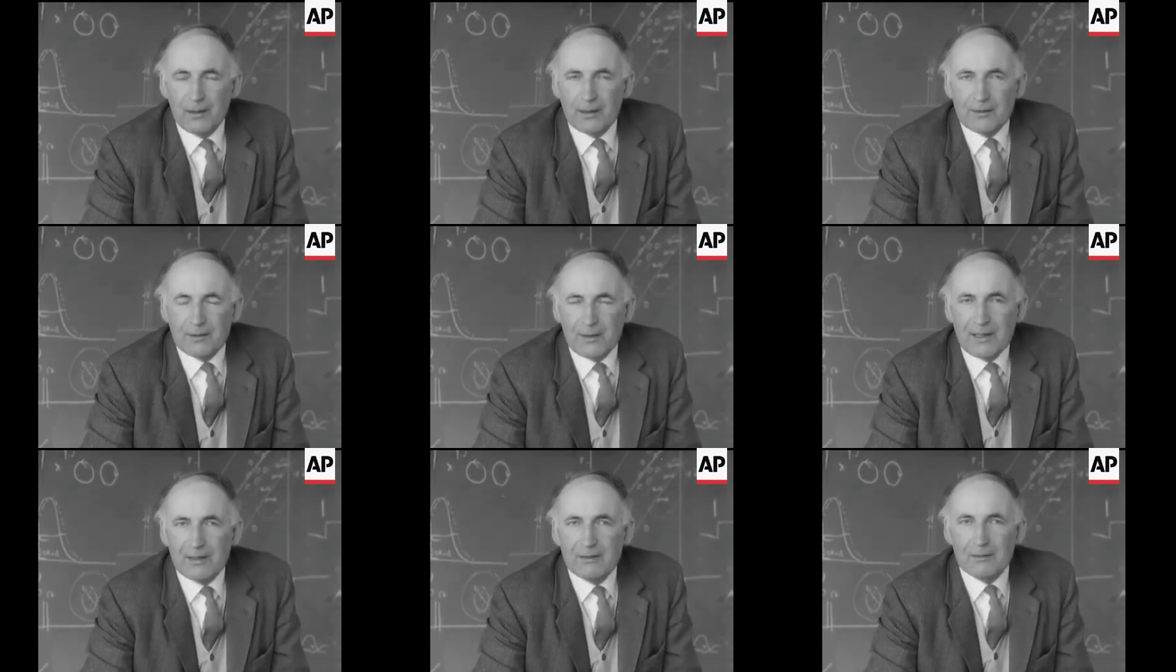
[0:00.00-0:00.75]
It's a
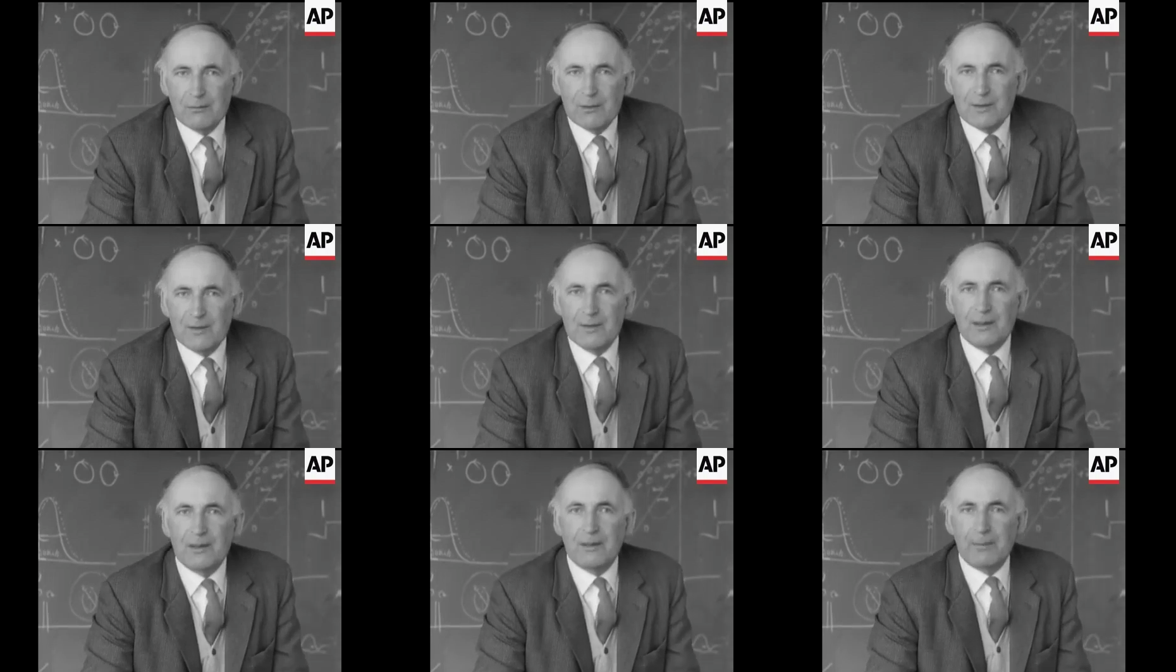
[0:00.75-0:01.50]
lesson which
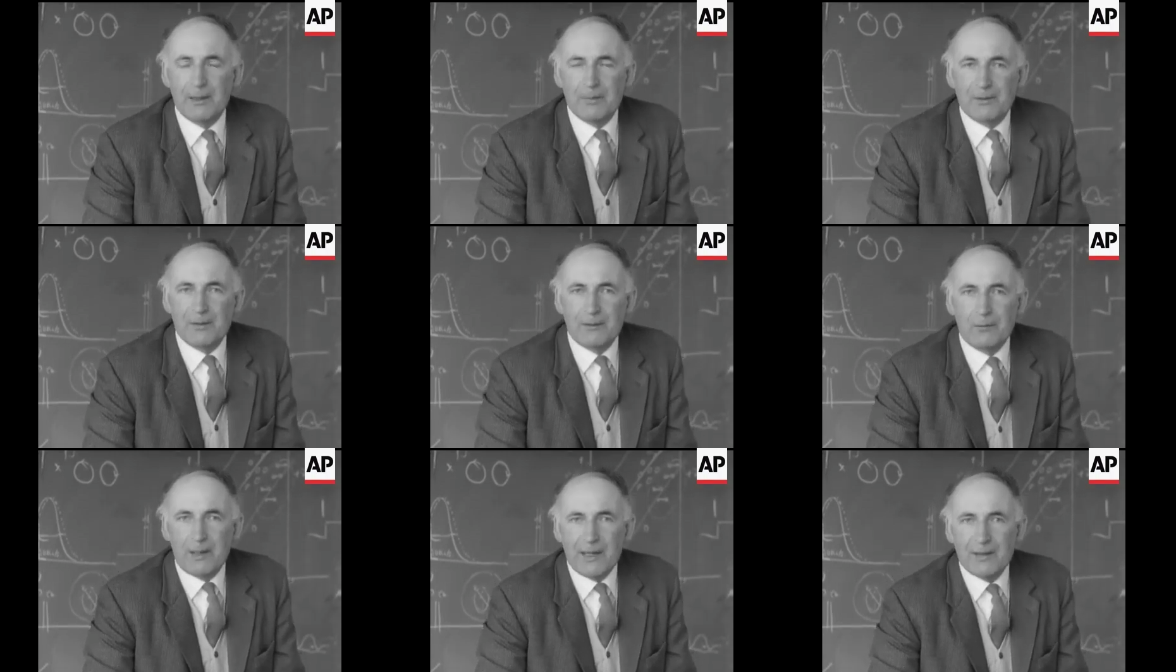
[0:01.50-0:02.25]
the peoples of
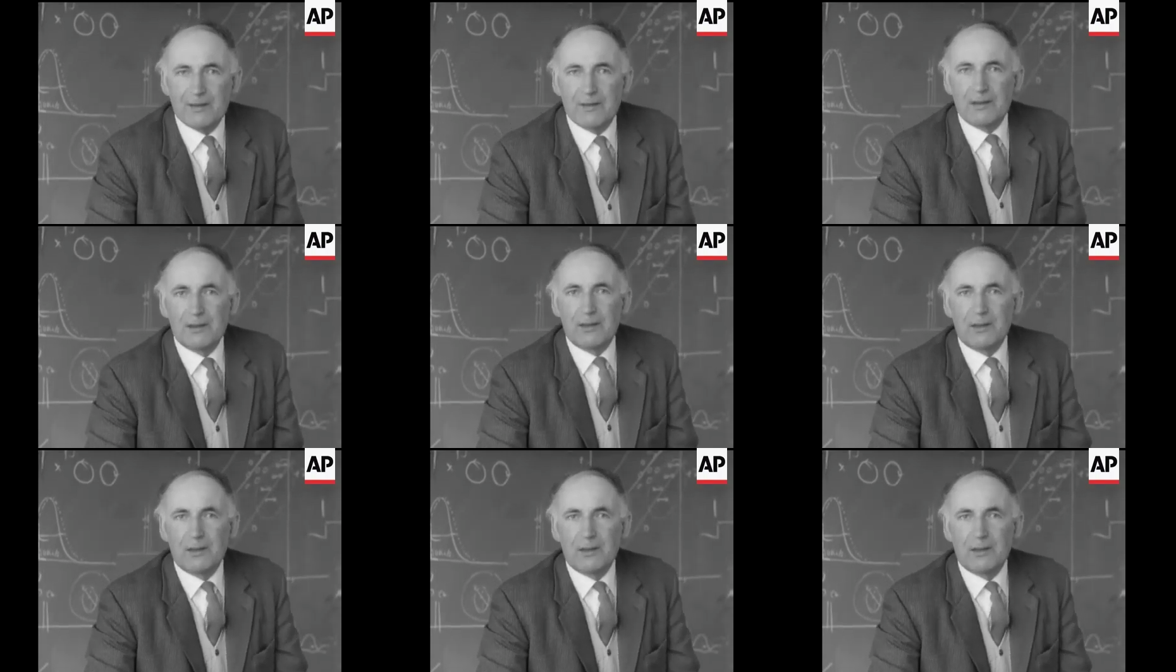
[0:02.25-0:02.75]
the West